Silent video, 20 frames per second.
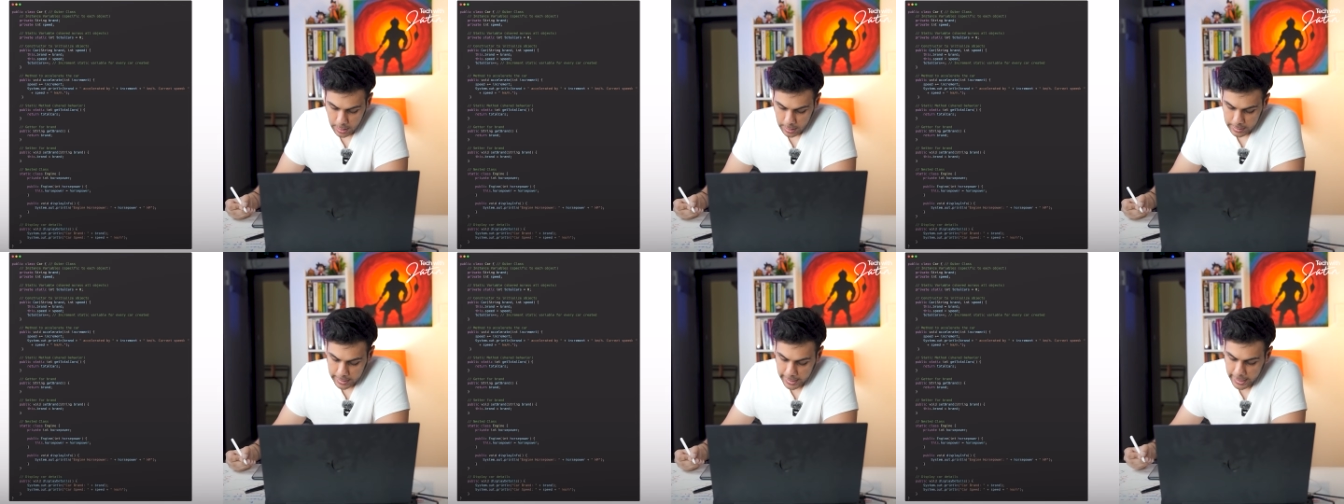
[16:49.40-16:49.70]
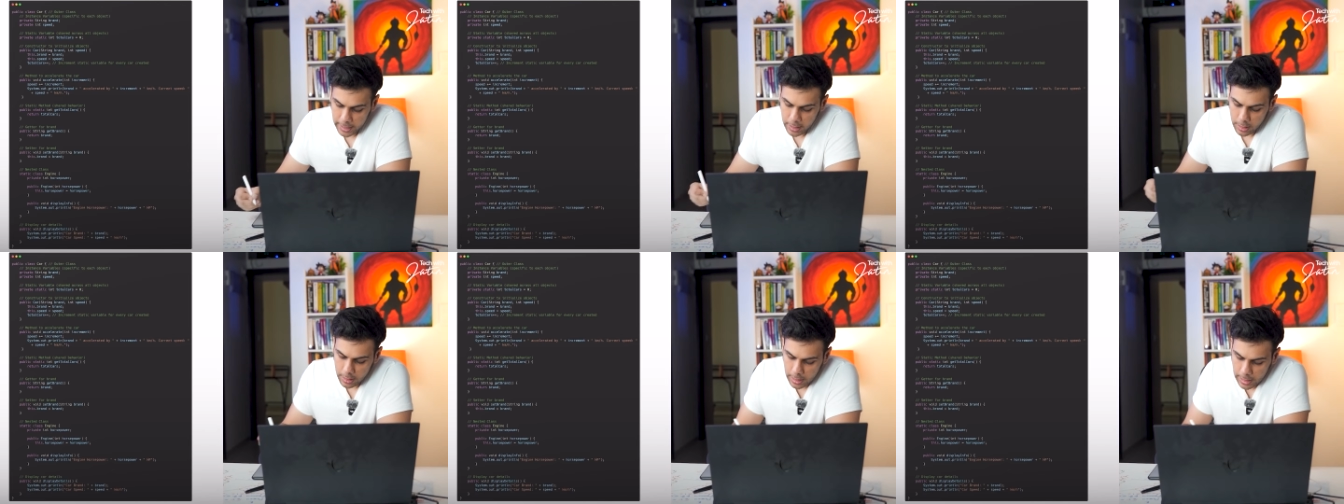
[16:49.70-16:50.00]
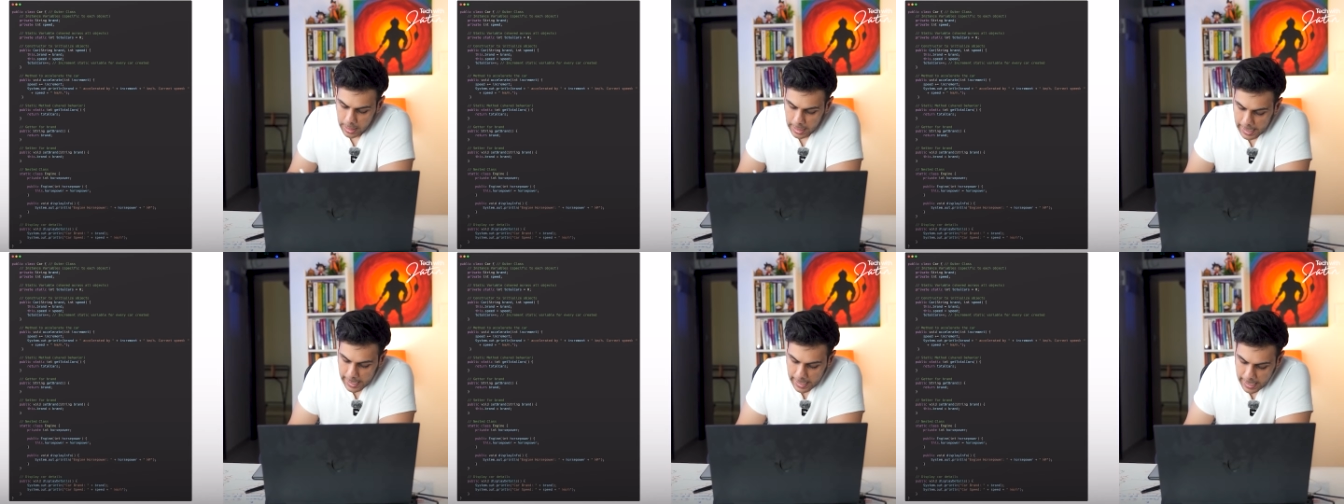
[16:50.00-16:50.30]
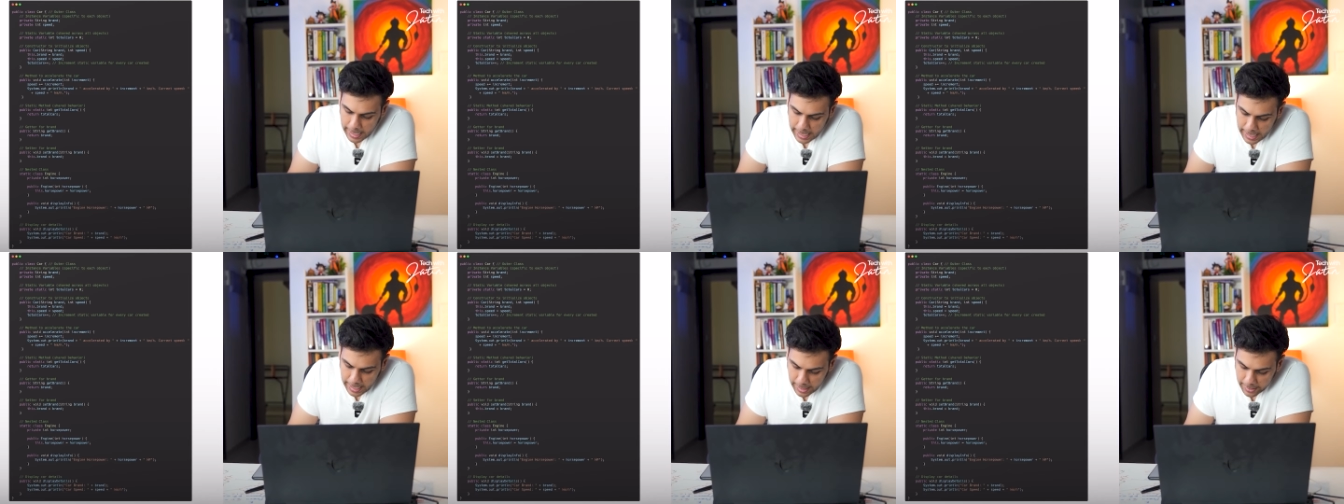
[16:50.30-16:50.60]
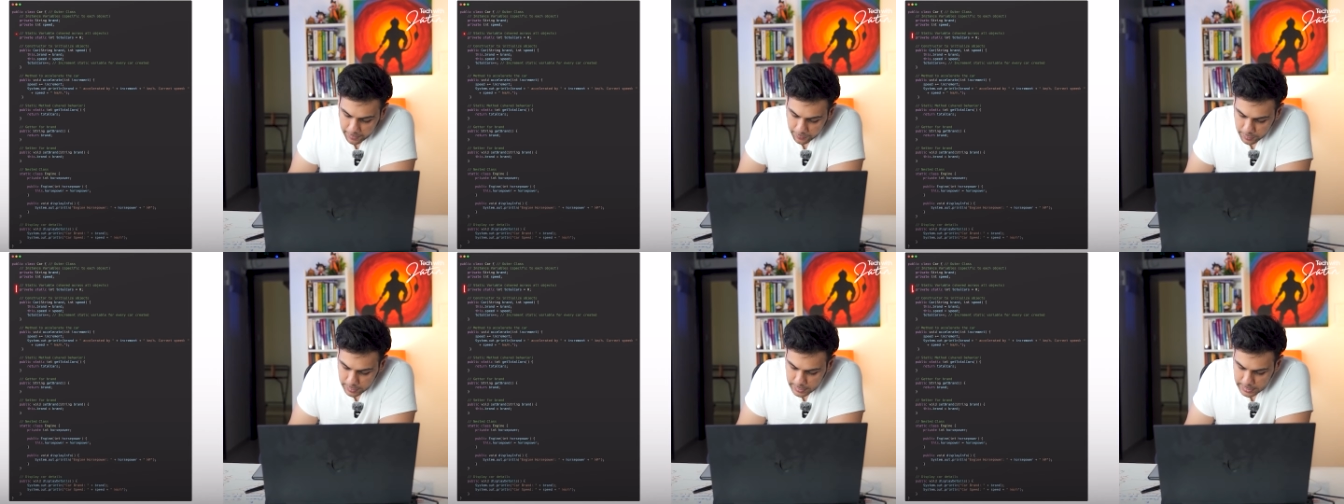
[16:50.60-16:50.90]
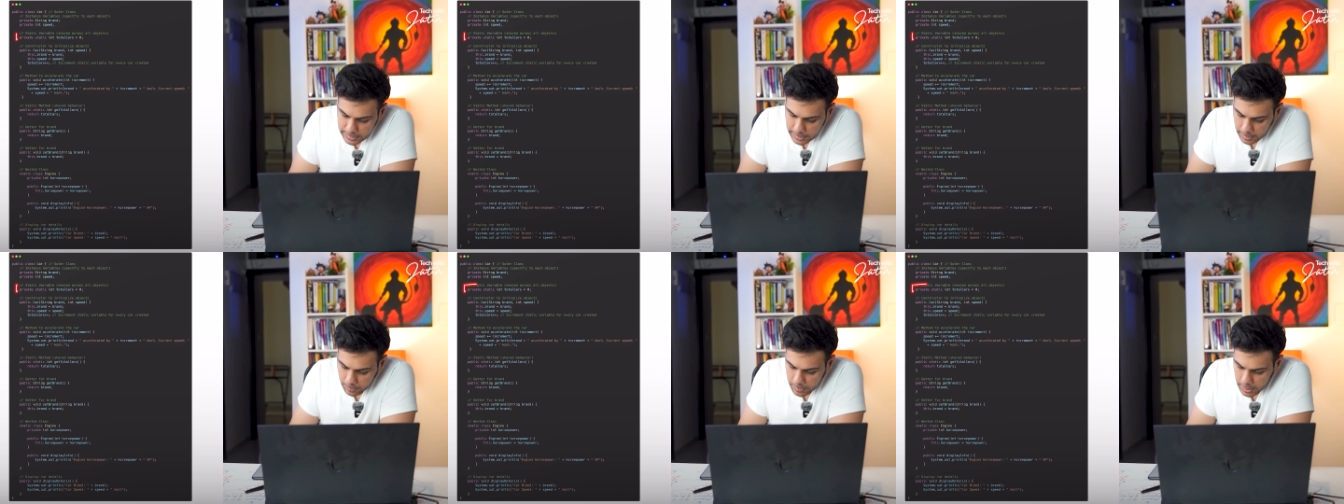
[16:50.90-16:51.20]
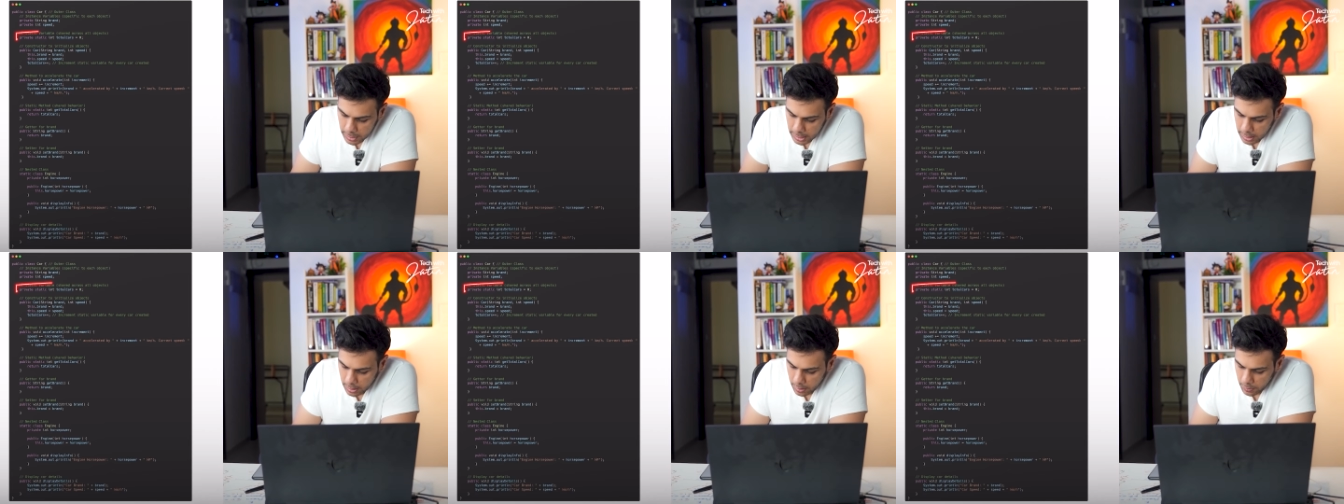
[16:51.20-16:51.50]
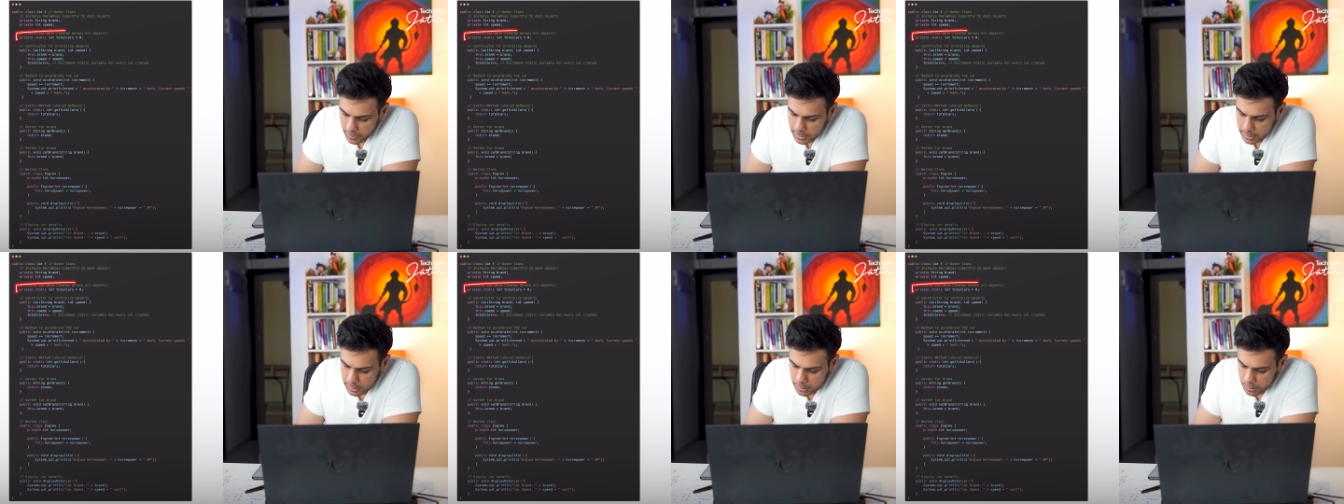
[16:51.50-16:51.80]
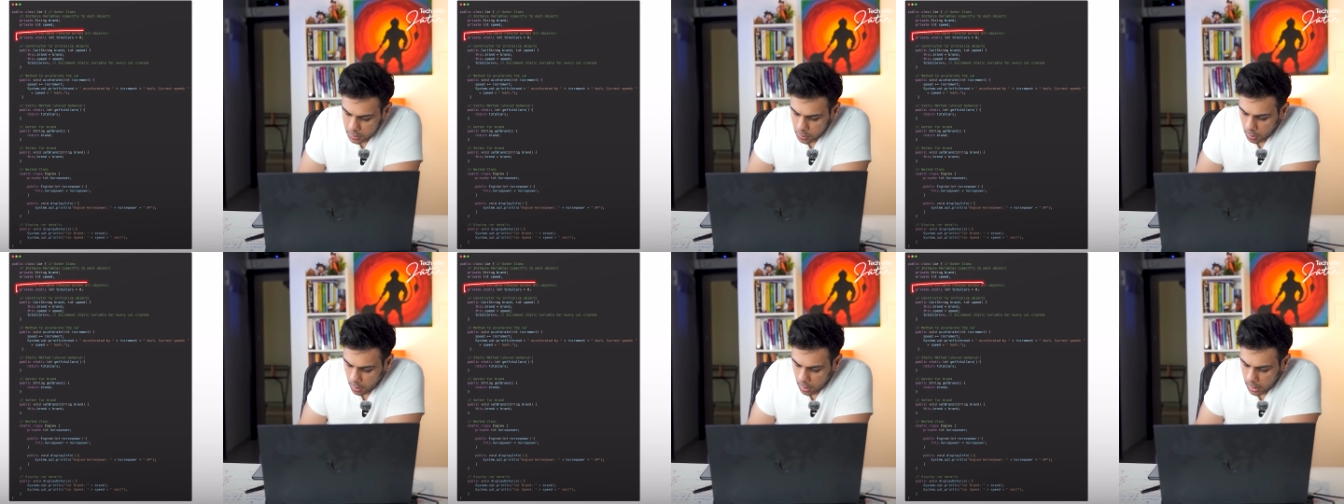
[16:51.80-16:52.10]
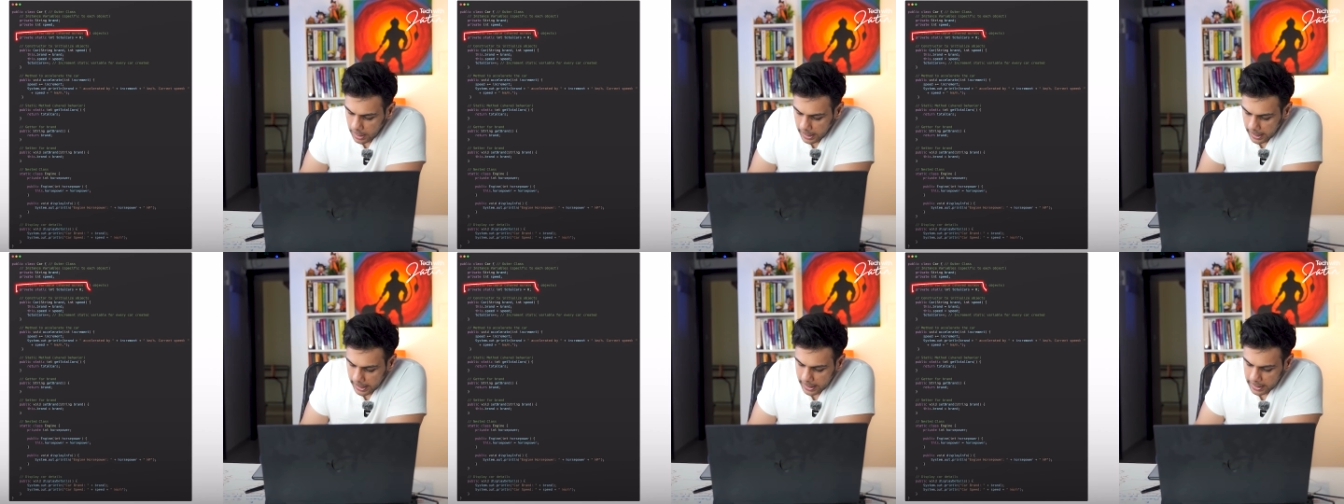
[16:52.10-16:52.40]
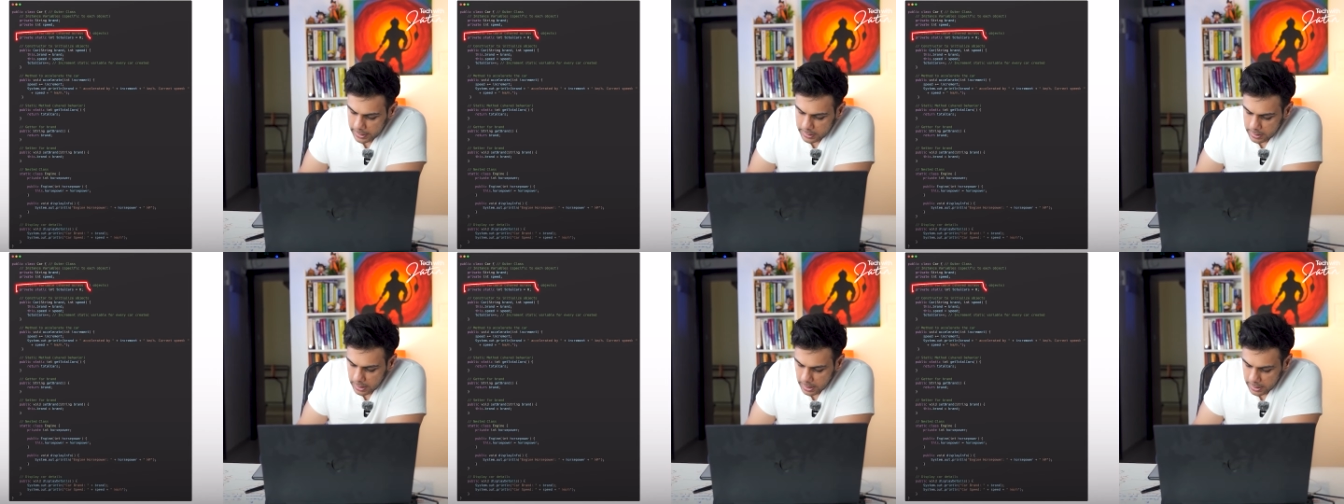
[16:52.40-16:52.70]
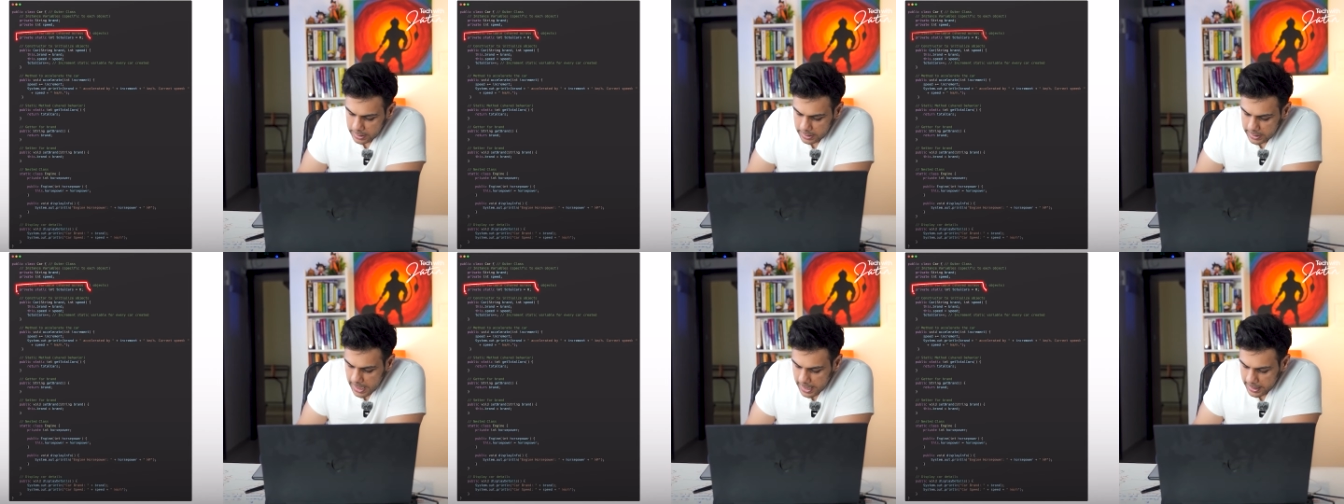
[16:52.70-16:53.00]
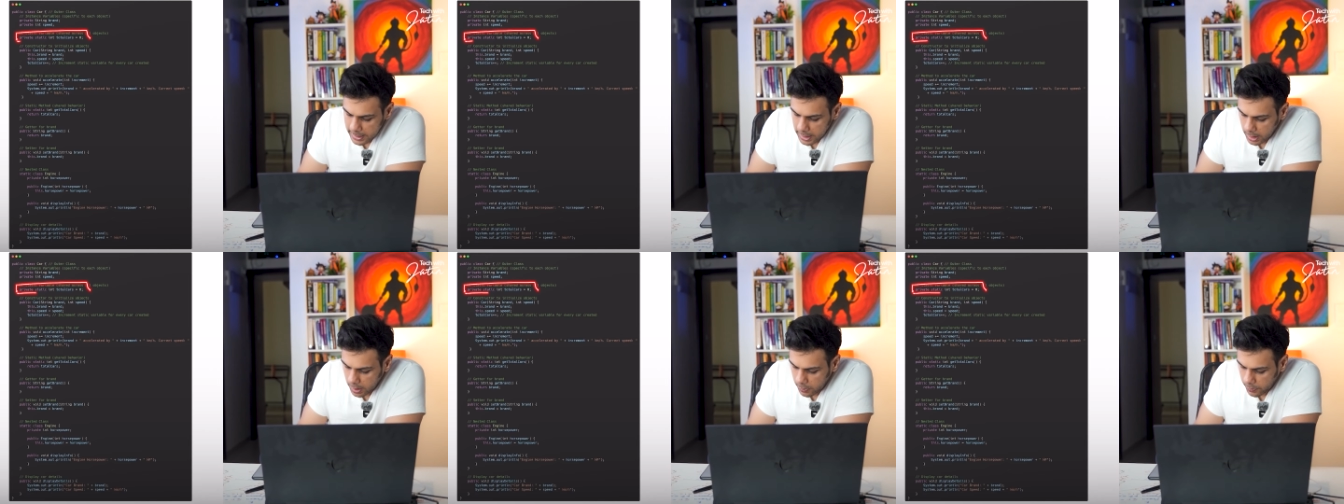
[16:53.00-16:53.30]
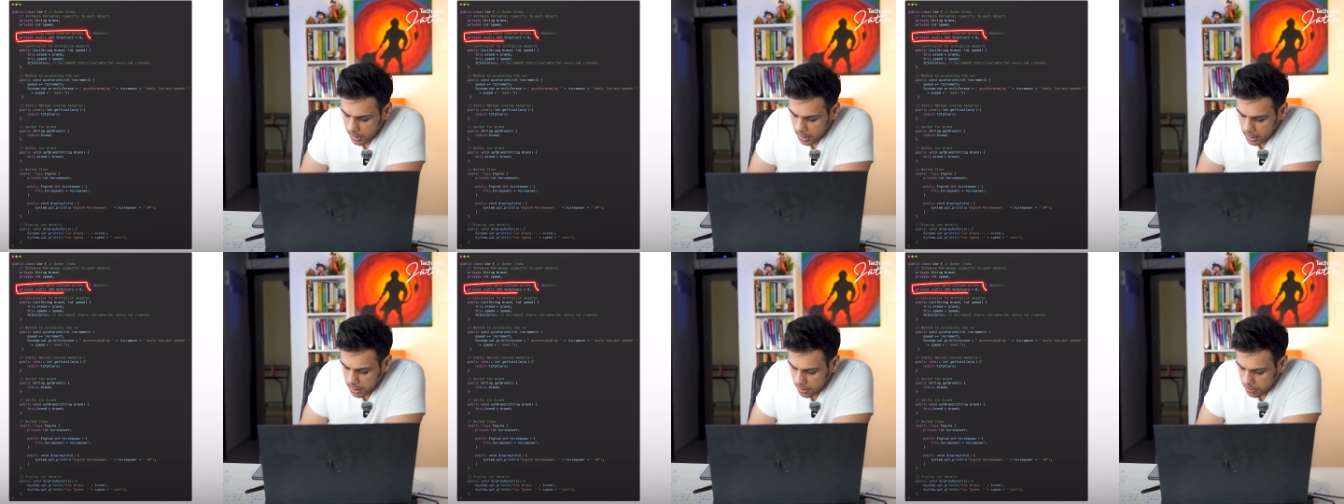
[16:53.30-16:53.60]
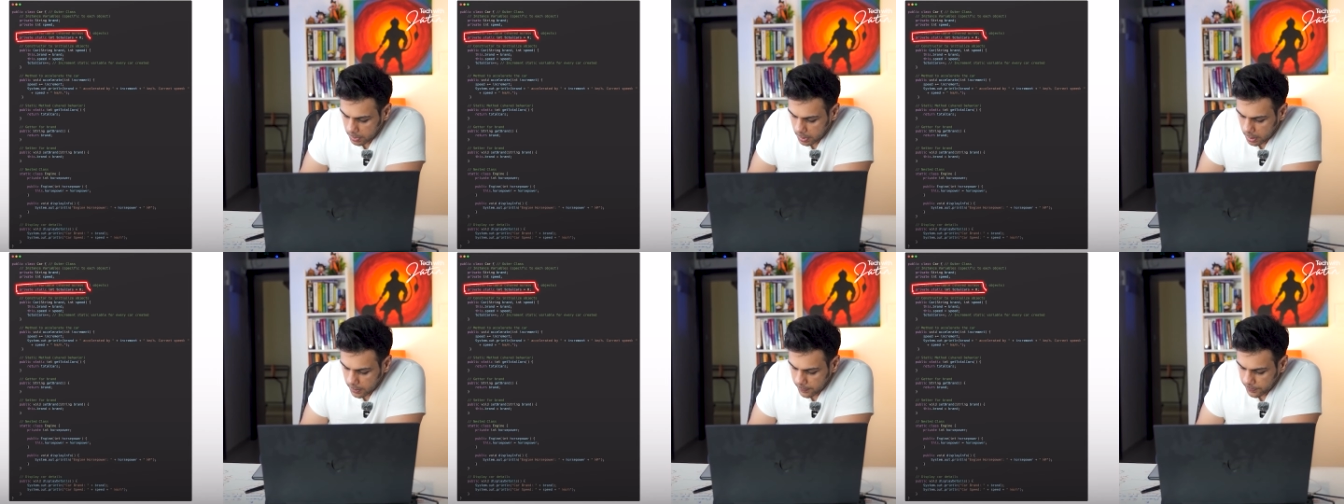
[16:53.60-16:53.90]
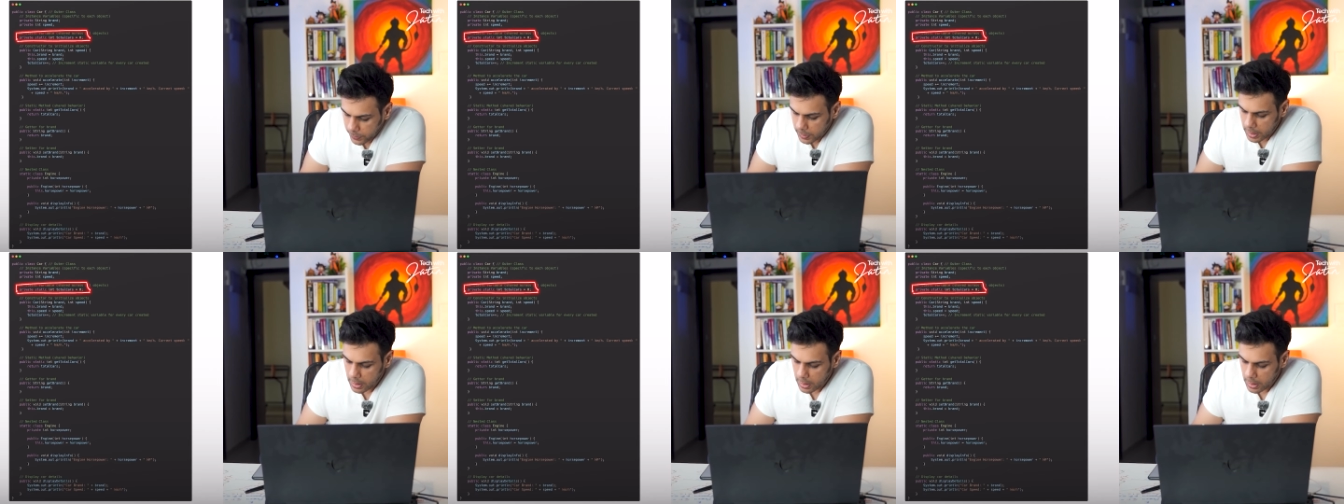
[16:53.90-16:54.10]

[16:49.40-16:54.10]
Then I have something which is called as a static variable.